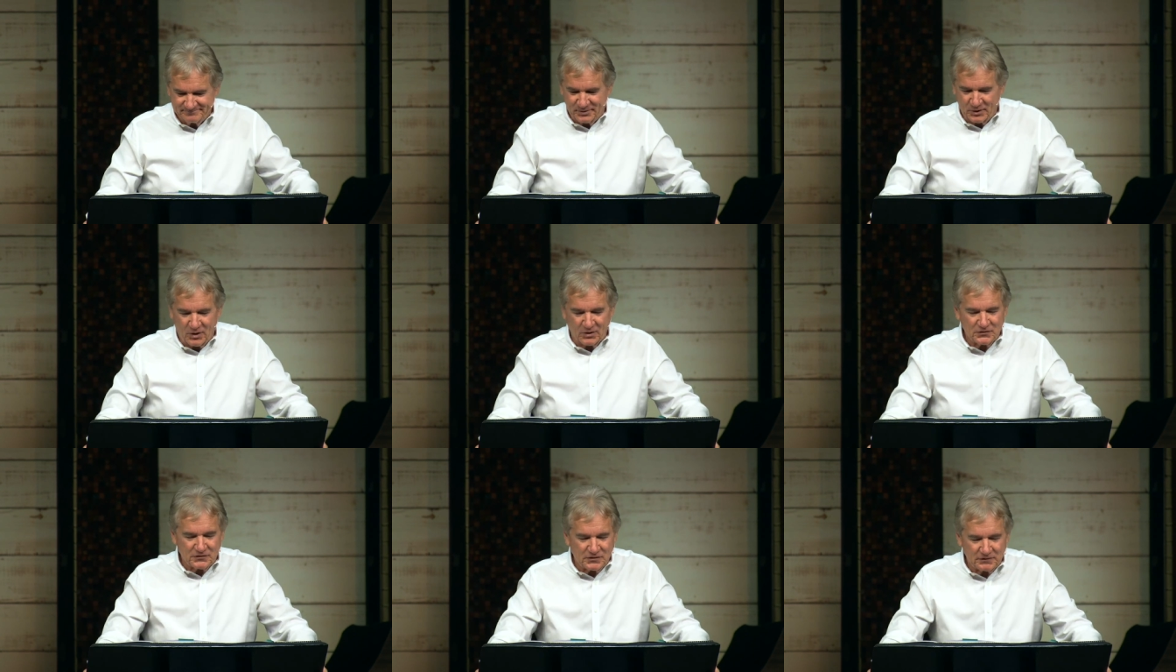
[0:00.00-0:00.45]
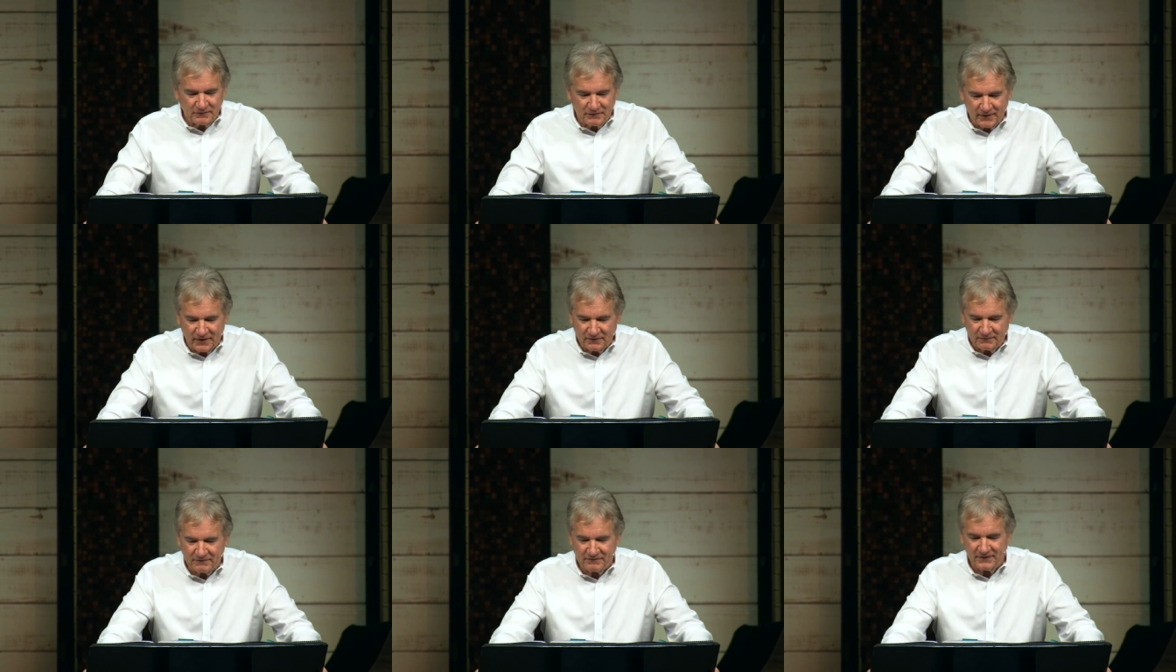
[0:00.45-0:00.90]
parts of
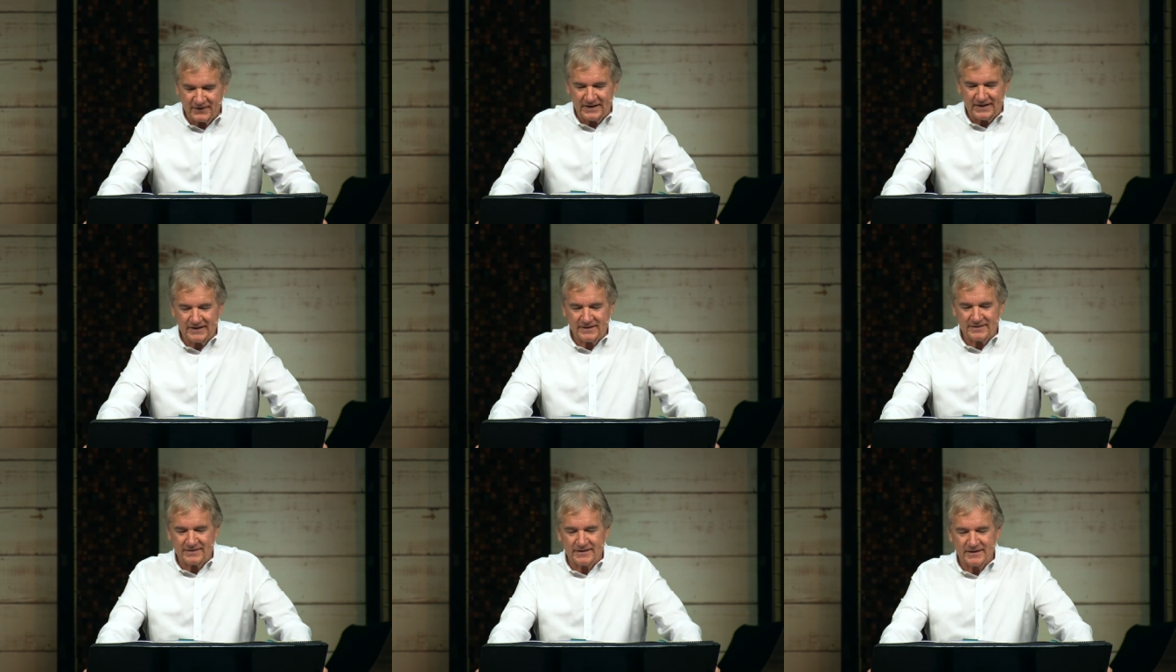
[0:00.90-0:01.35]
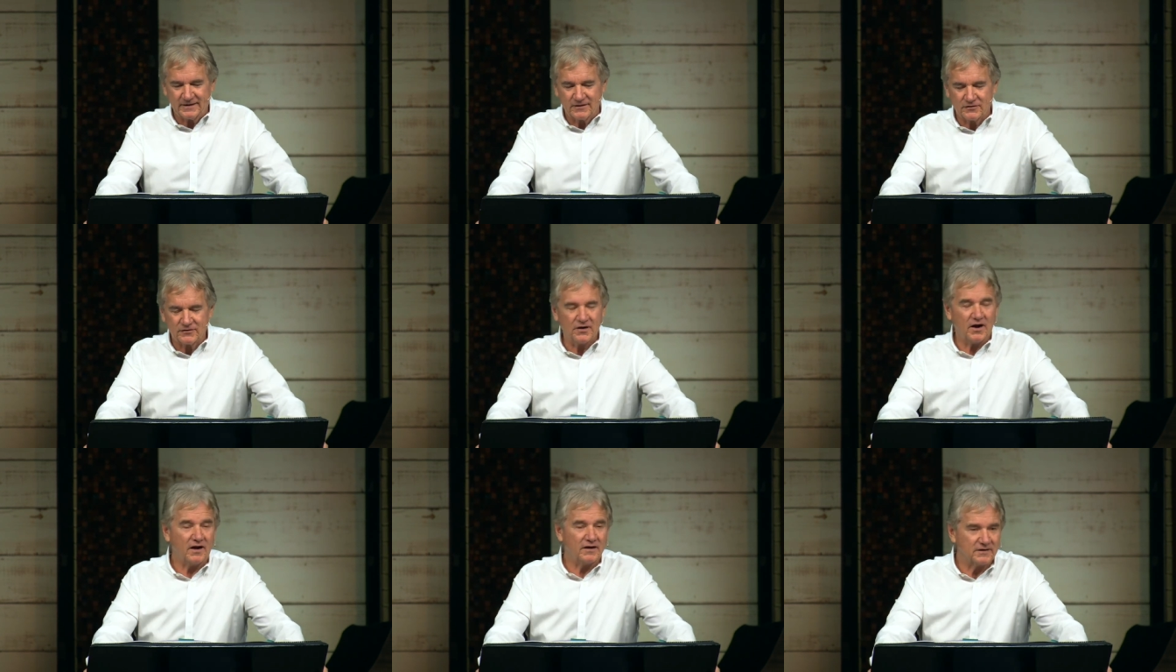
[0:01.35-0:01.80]
our faith that
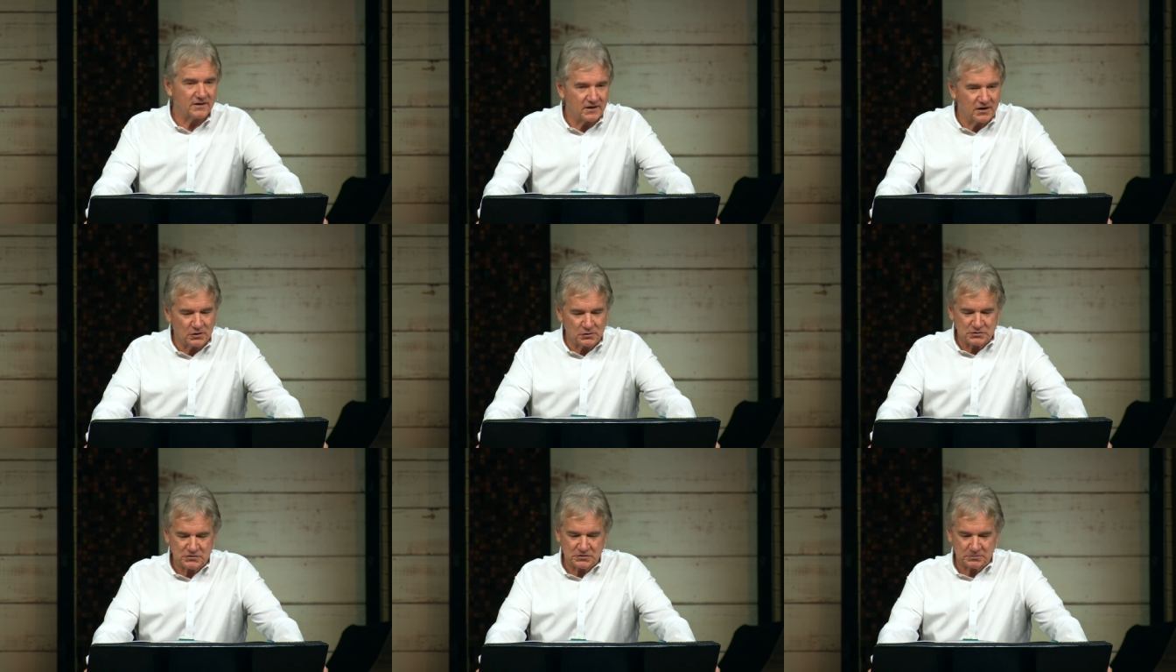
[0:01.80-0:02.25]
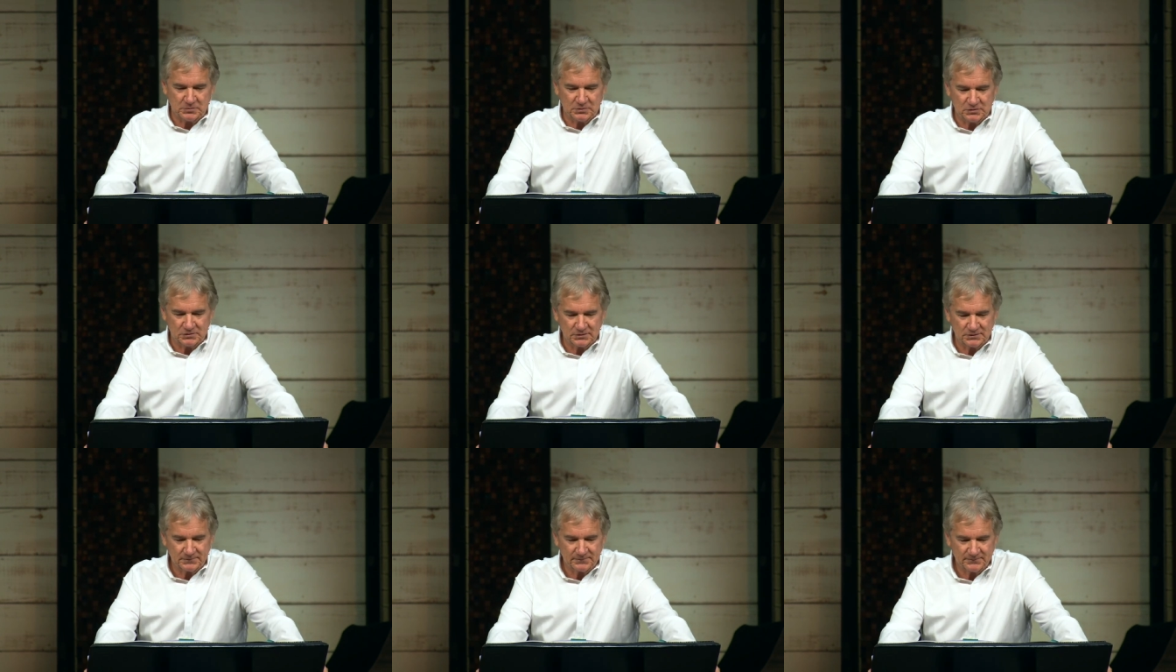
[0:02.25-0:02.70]
are non
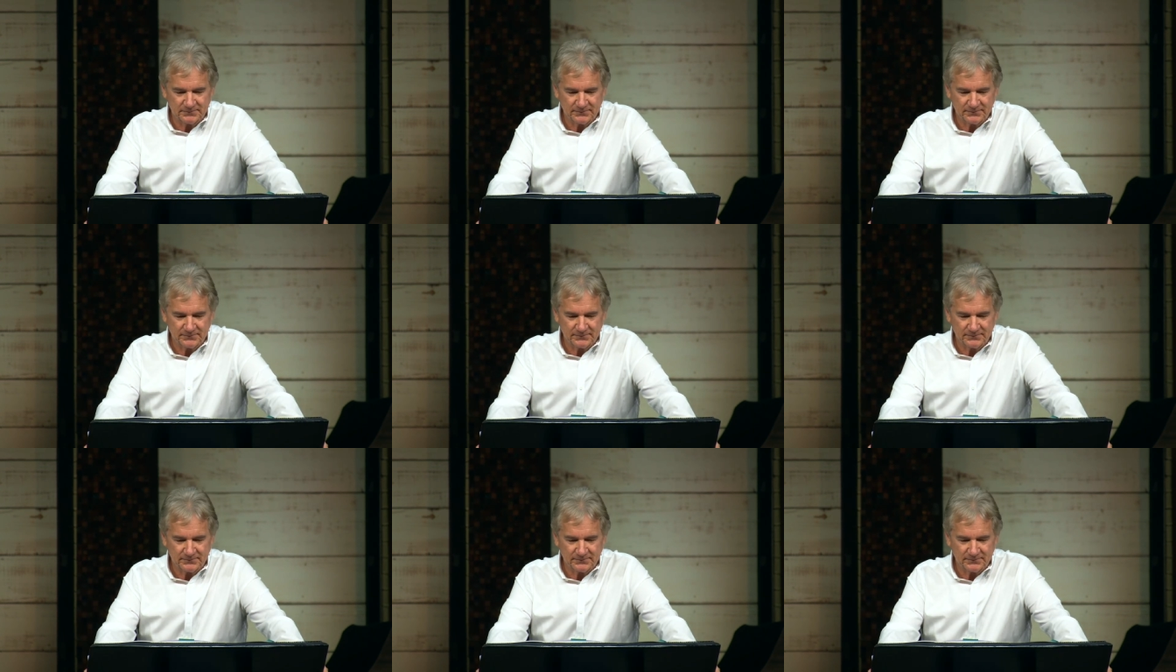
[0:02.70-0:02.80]
negotiable.